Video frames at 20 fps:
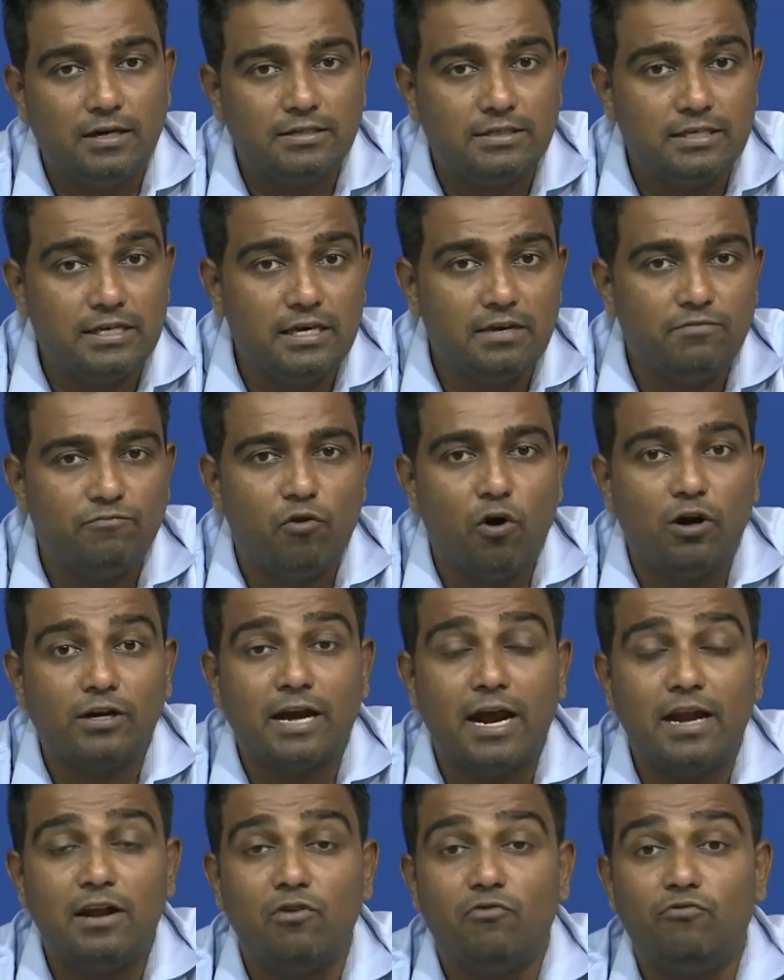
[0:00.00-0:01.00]
see what
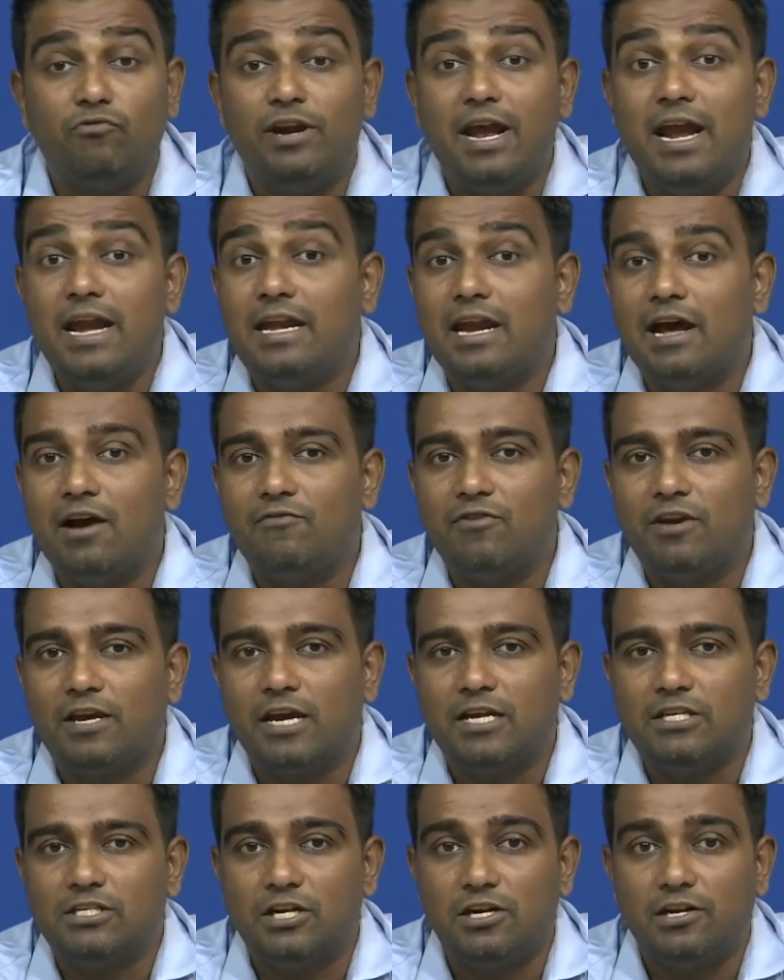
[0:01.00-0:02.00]
kind of data we
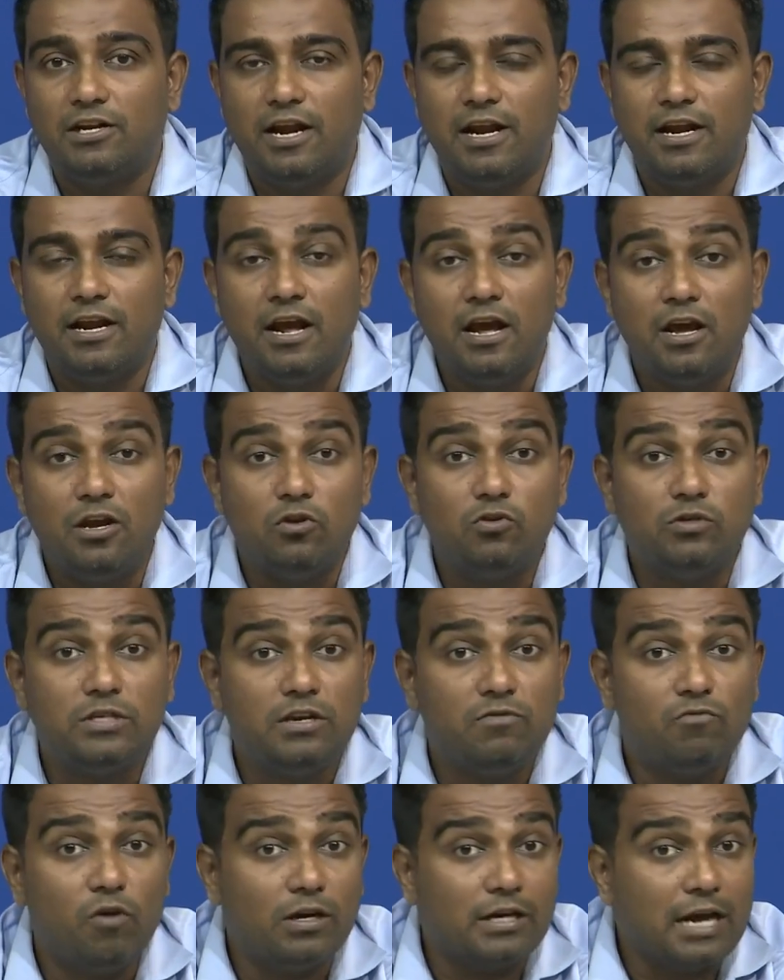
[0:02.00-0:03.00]
can generate
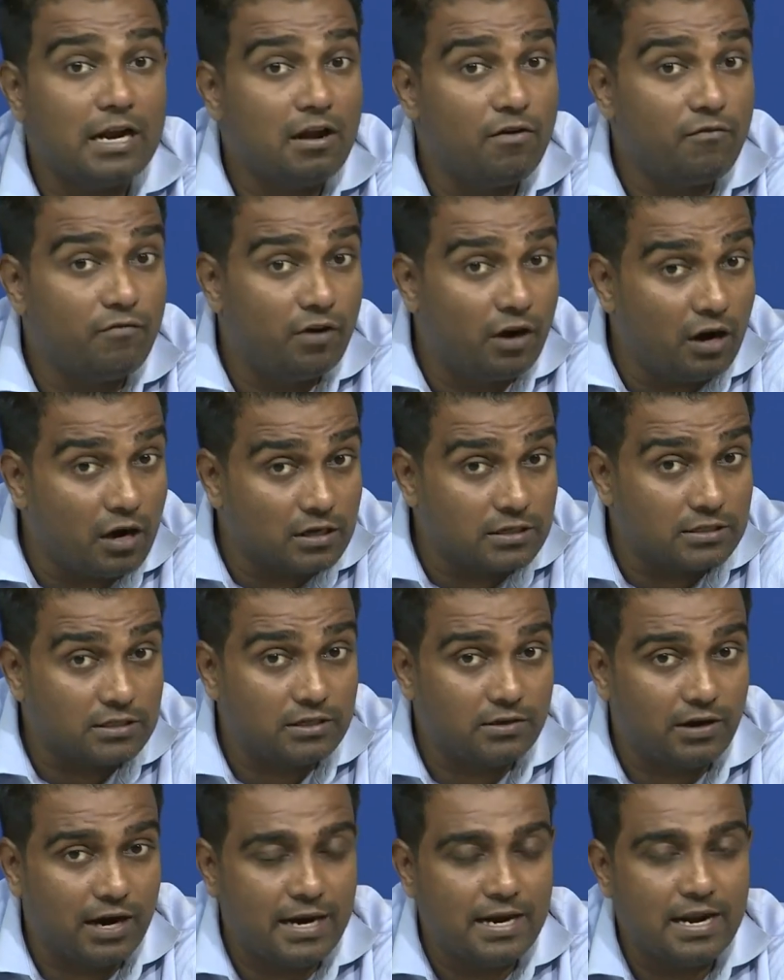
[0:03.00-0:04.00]
using what kind of drugs
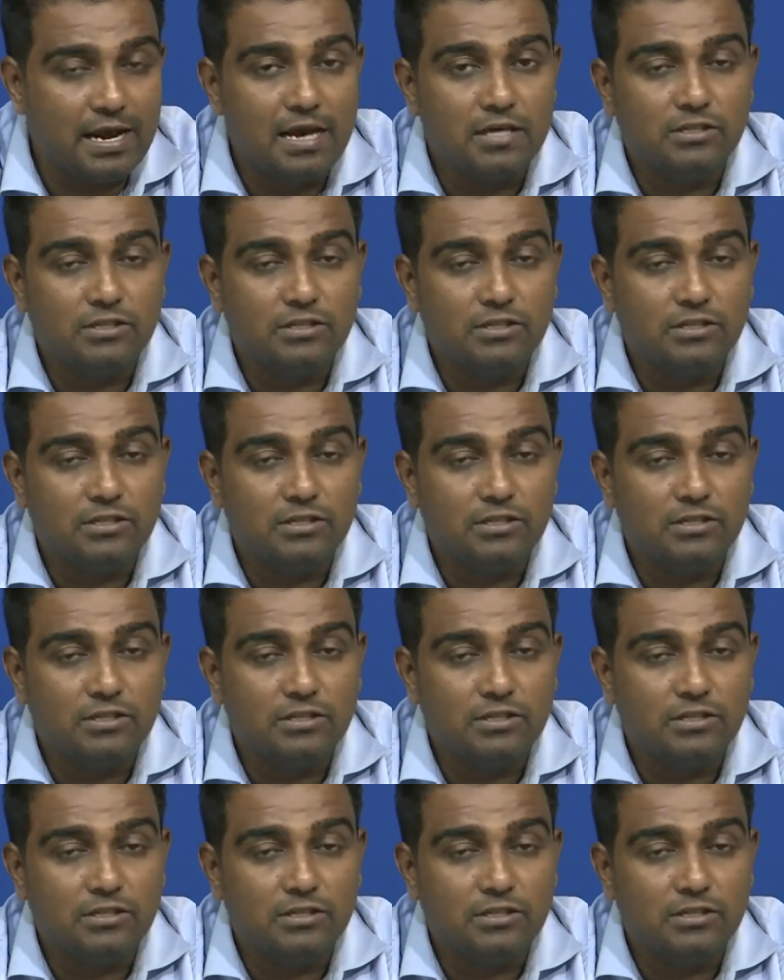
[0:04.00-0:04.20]
right.